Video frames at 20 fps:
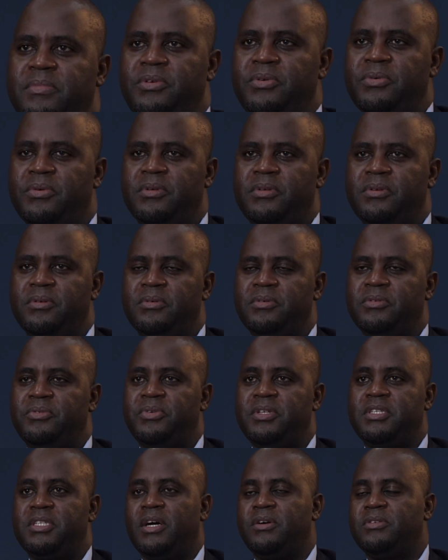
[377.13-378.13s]
You
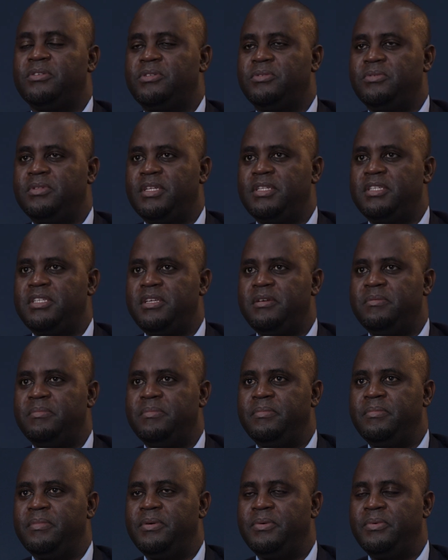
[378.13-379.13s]
could reach out to the
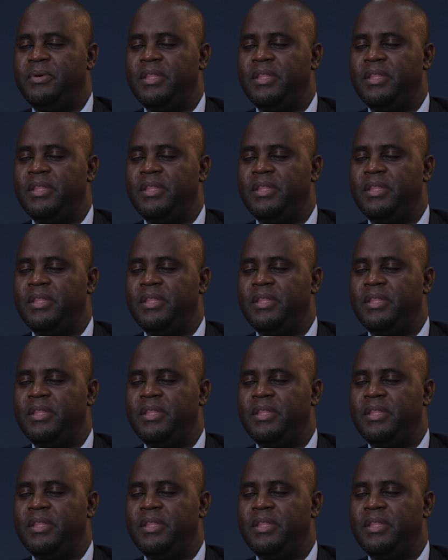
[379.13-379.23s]
team,